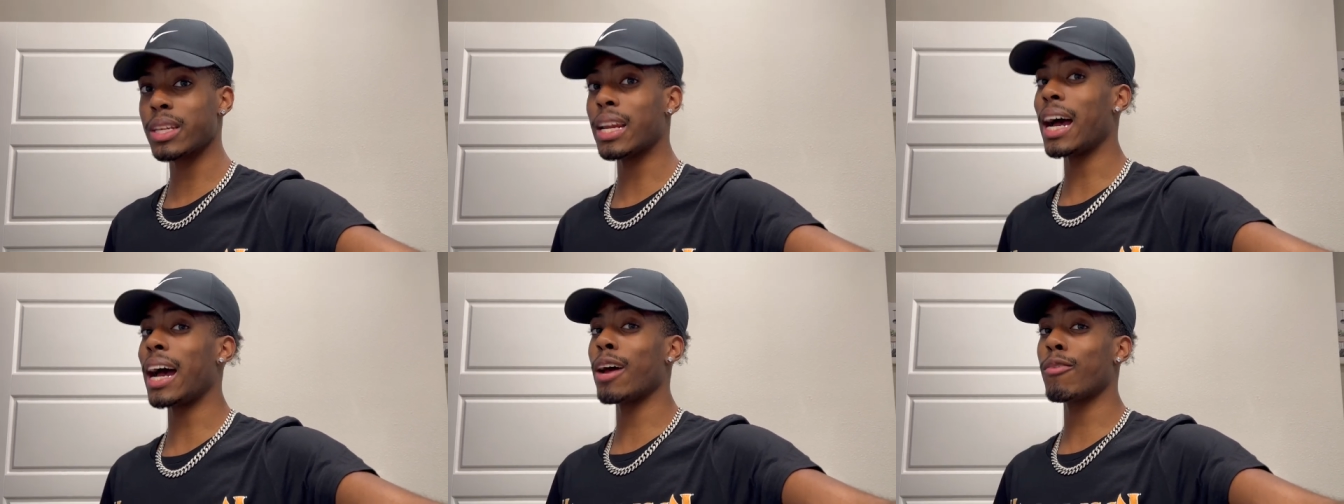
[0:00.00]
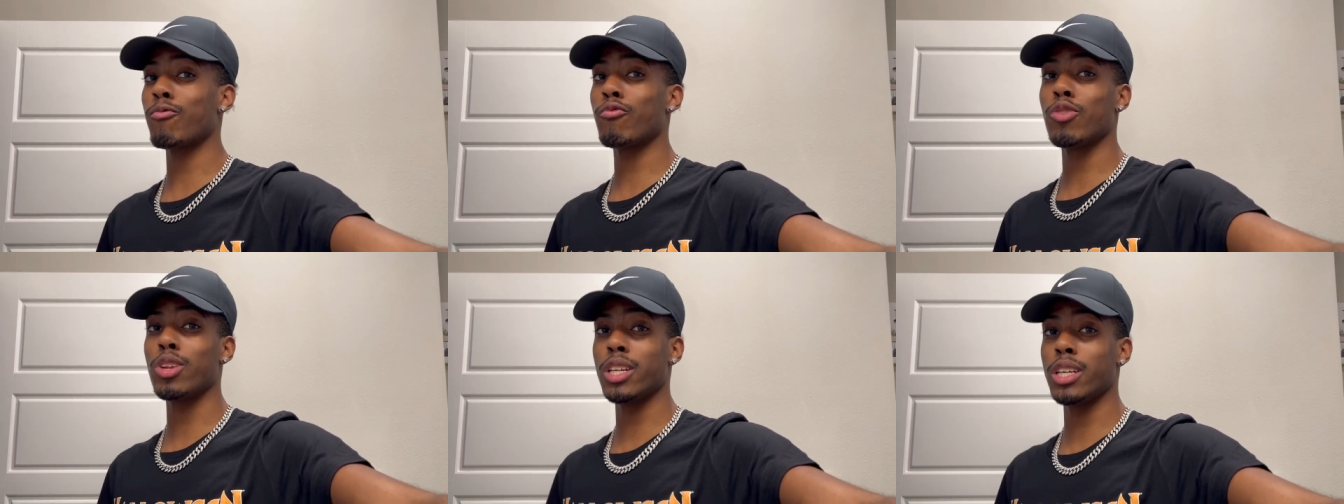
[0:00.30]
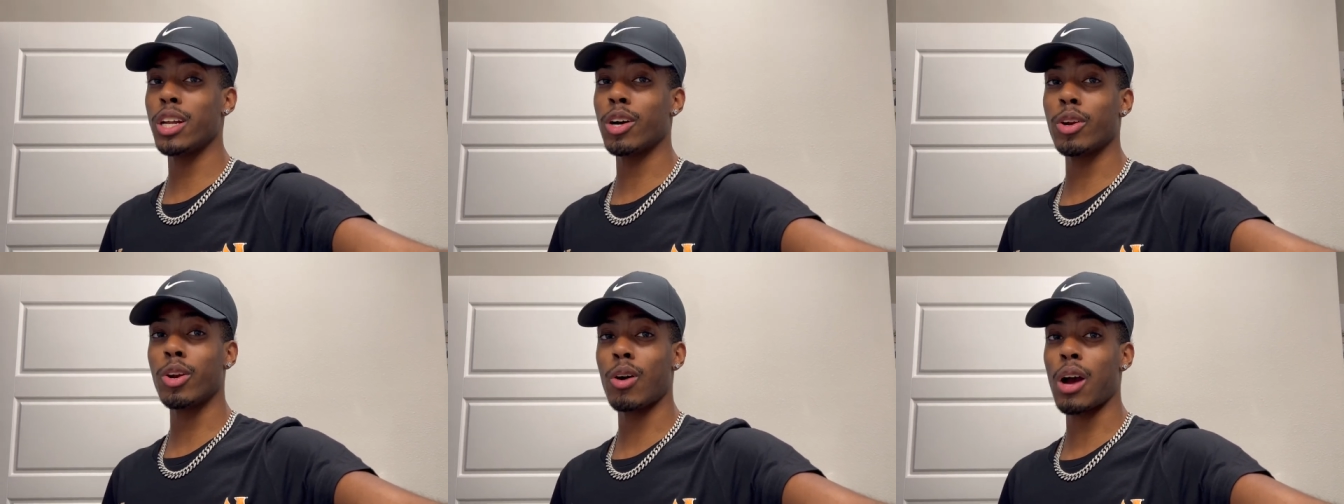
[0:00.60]
I really
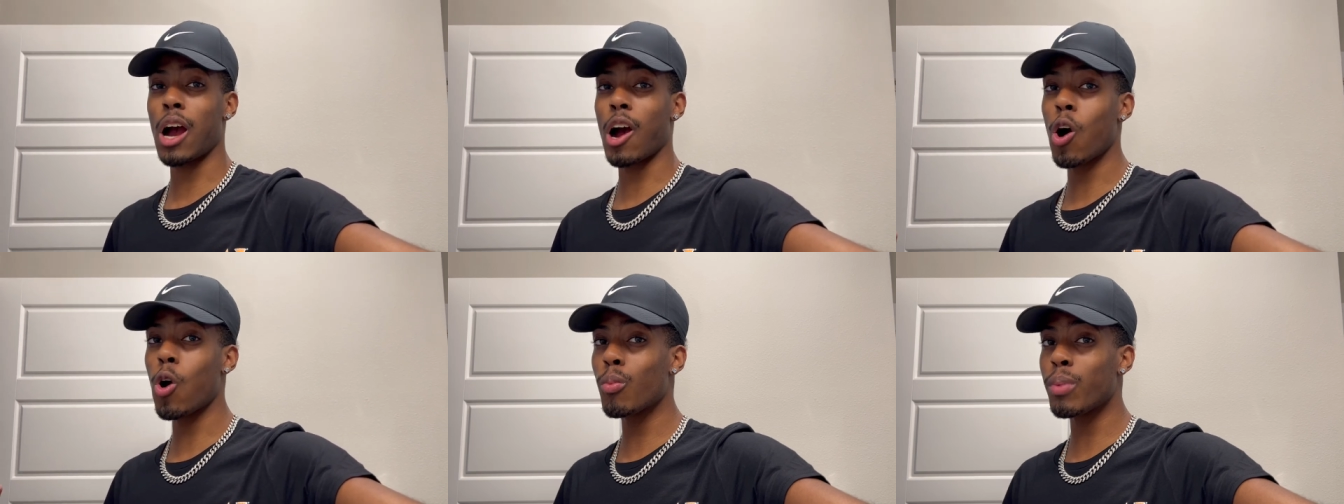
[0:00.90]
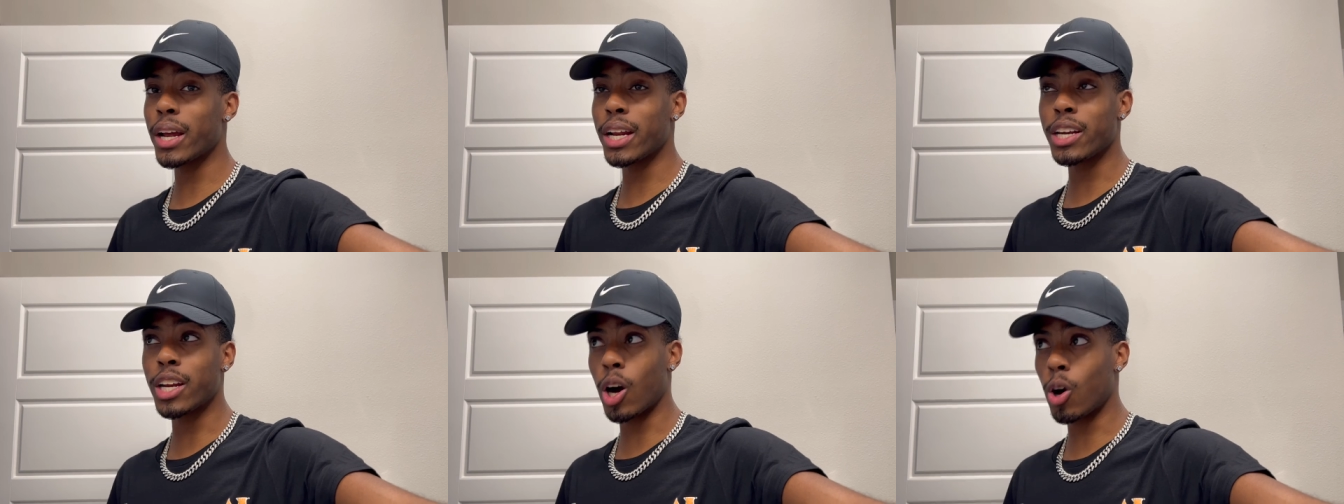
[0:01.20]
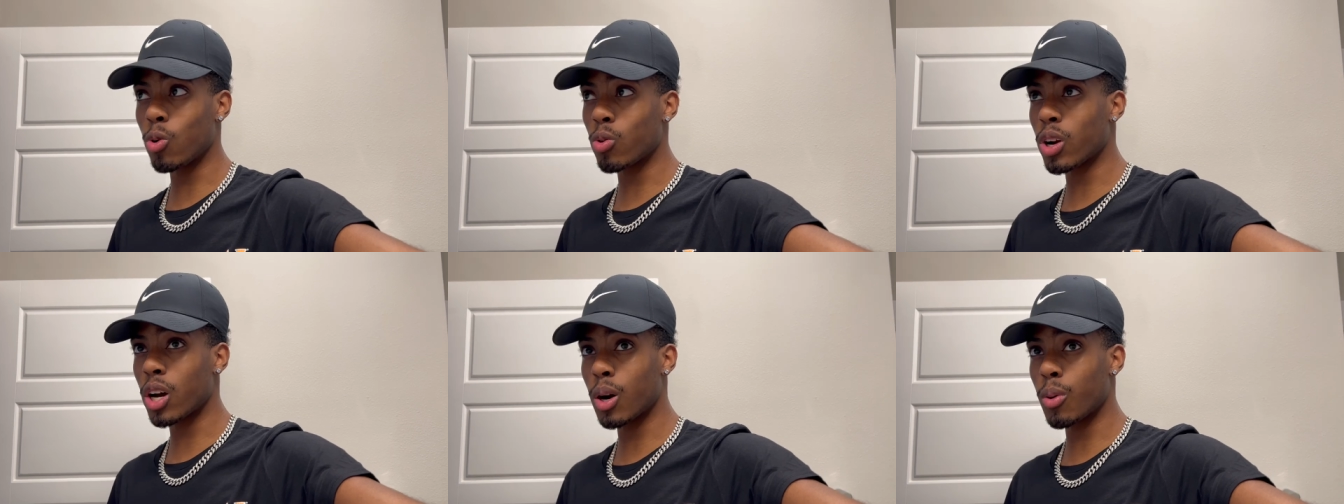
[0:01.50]
don't know. I hope they
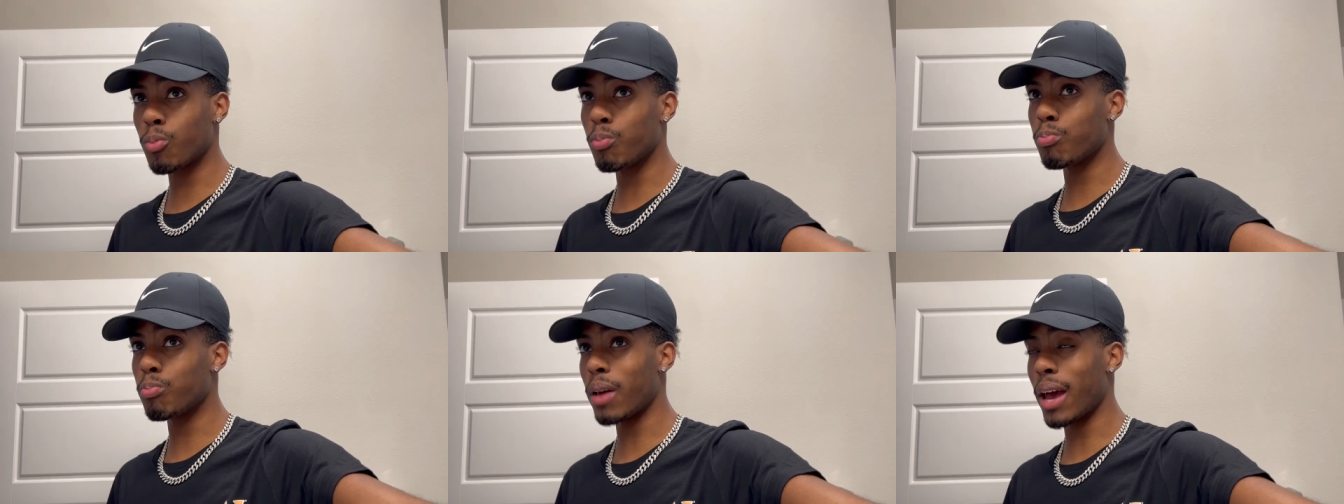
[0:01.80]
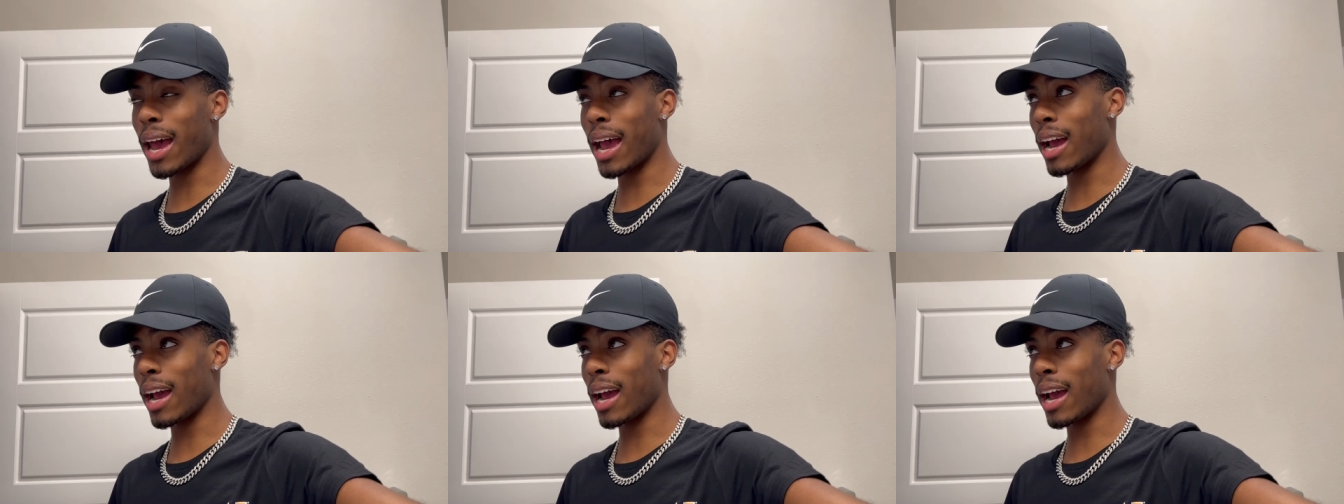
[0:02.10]
don't come.